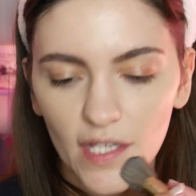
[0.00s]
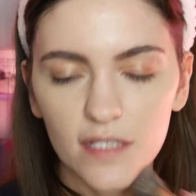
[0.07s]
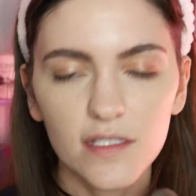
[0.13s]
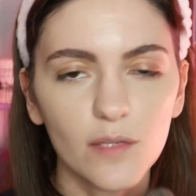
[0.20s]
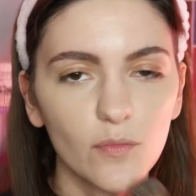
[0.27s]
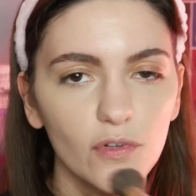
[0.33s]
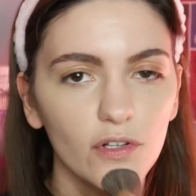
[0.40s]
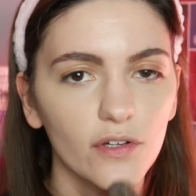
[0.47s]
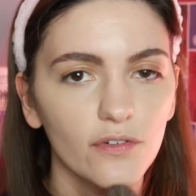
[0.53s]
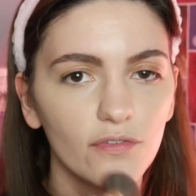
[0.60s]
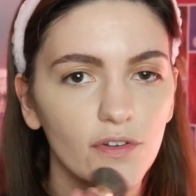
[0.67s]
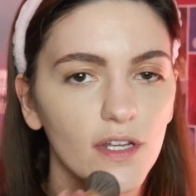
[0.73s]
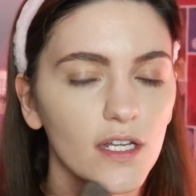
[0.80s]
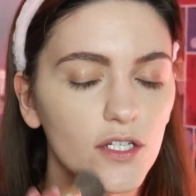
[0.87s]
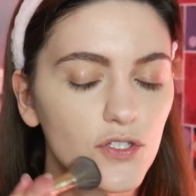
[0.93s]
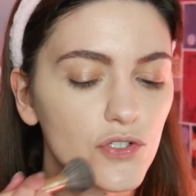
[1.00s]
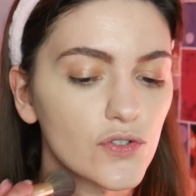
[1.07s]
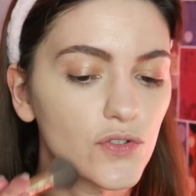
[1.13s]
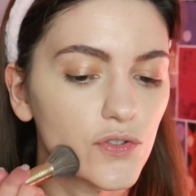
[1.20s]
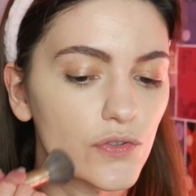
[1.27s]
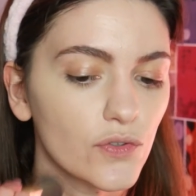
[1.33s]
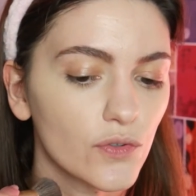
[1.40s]
similar finish
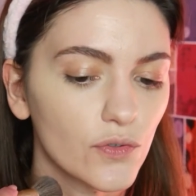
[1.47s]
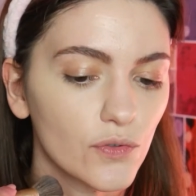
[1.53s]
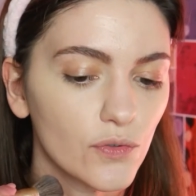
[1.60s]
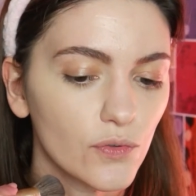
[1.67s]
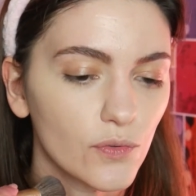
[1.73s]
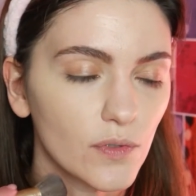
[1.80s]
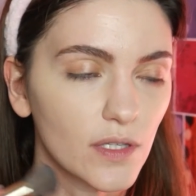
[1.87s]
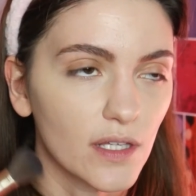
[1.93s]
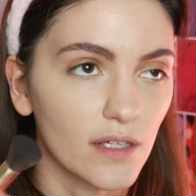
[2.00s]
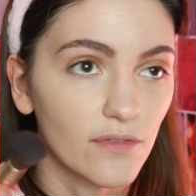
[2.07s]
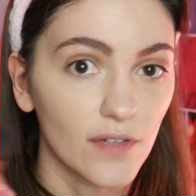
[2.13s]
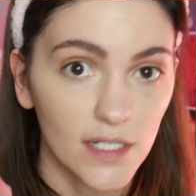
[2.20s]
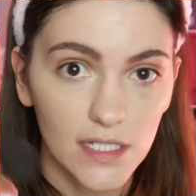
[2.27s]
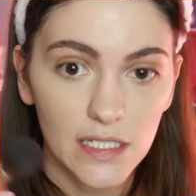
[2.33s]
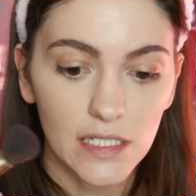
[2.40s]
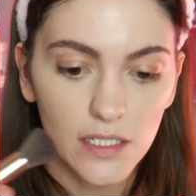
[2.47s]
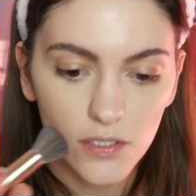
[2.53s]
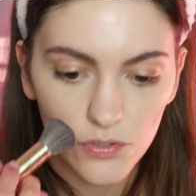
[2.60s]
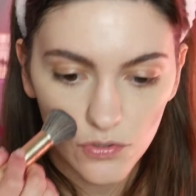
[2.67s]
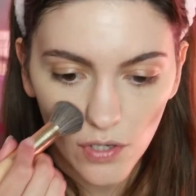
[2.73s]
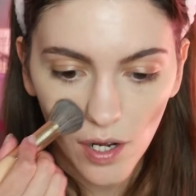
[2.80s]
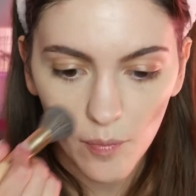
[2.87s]
to the Fenty
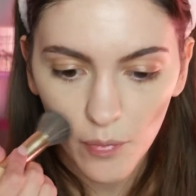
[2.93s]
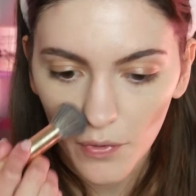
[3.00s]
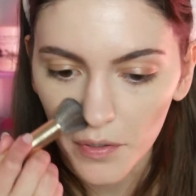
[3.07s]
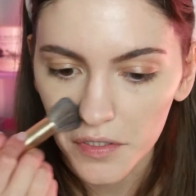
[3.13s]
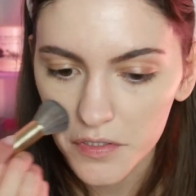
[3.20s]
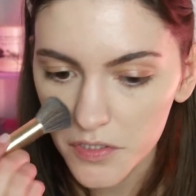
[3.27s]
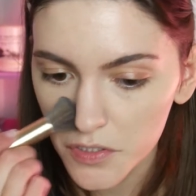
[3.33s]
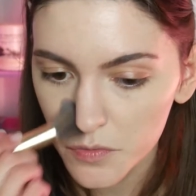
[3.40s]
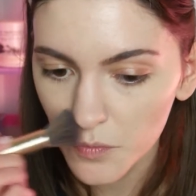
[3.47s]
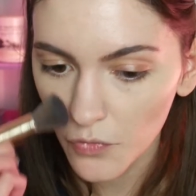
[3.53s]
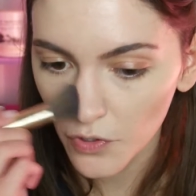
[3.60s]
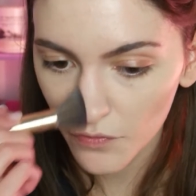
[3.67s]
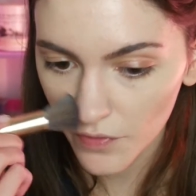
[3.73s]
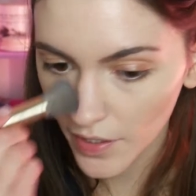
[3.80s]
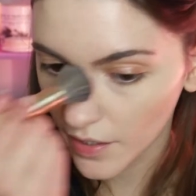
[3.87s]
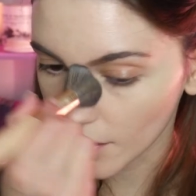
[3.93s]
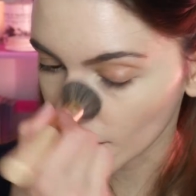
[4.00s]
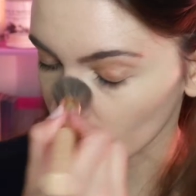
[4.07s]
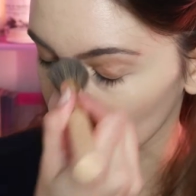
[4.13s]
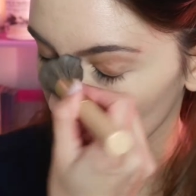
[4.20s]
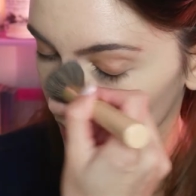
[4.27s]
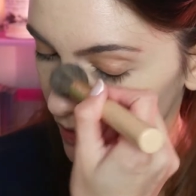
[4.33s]
Eavesdrop, where it's just more of like
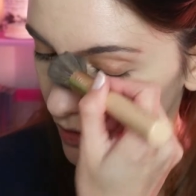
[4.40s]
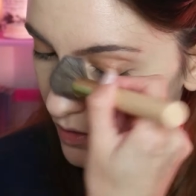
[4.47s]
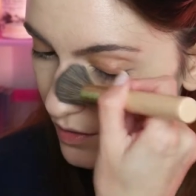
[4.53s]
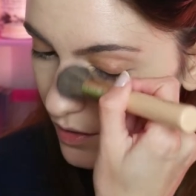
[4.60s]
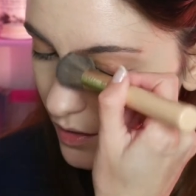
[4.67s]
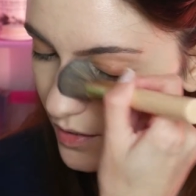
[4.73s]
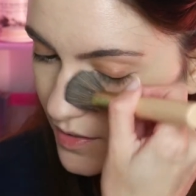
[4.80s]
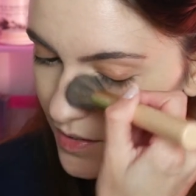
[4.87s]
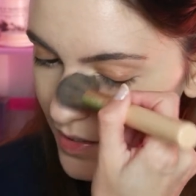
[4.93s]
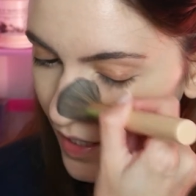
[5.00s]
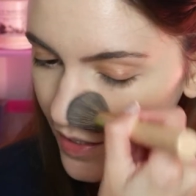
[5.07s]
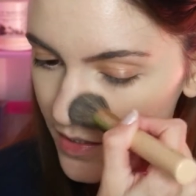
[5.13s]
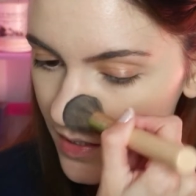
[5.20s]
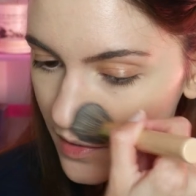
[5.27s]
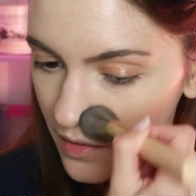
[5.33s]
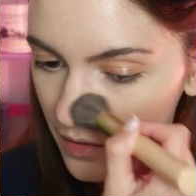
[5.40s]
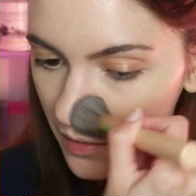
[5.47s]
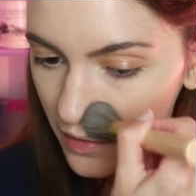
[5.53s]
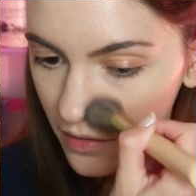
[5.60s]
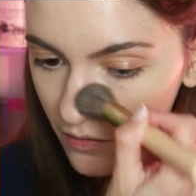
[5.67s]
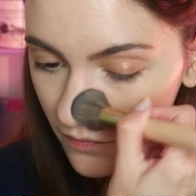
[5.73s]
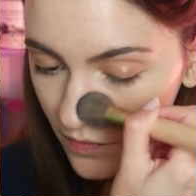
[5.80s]
a satin
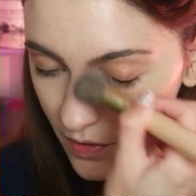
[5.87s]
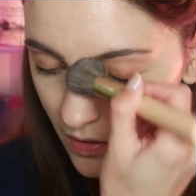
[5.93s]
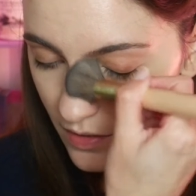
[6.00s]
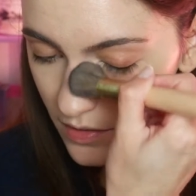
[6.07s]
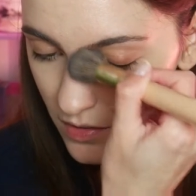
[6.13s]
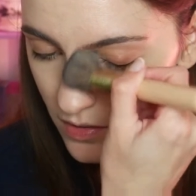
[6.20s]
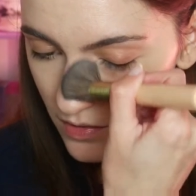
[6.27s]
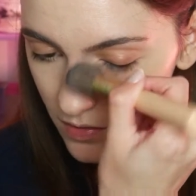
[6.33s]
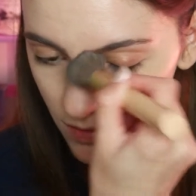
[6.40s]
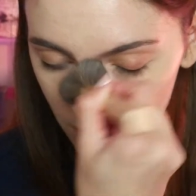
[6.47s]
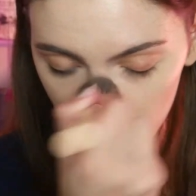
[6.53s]
kind of finish.